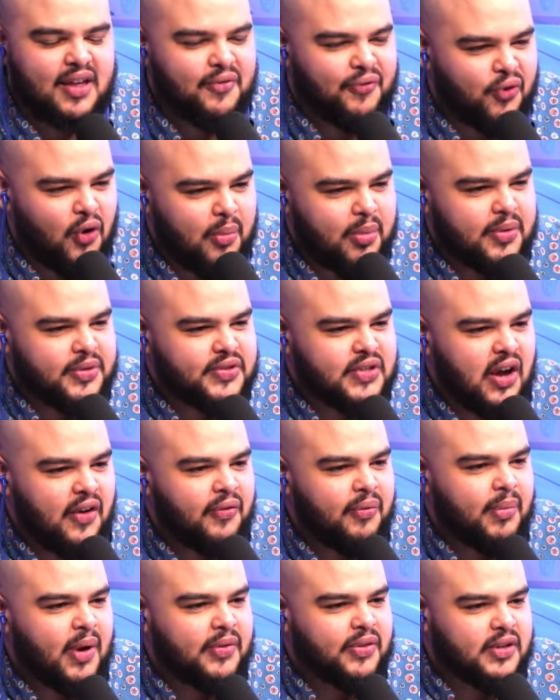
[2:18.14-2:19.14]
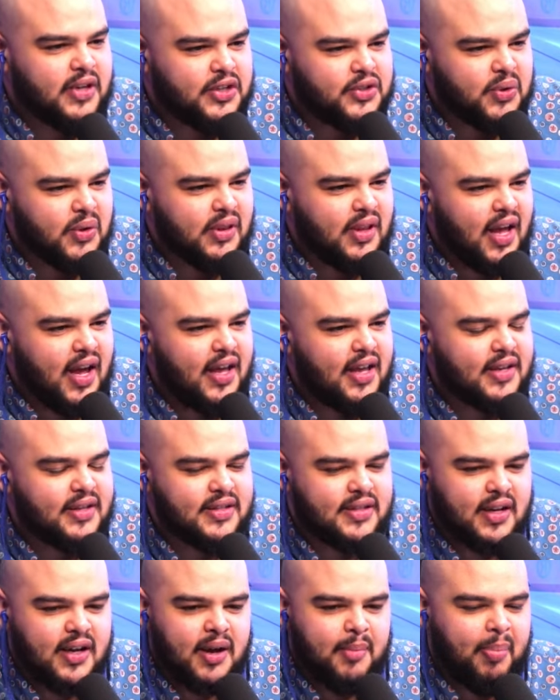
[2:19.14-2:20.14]
informative stuff about the Detroit
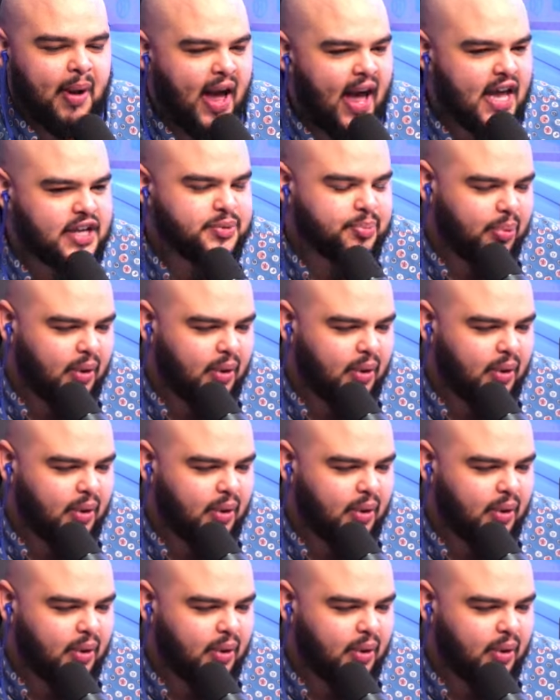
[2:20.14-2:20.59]
Lions, uh, past,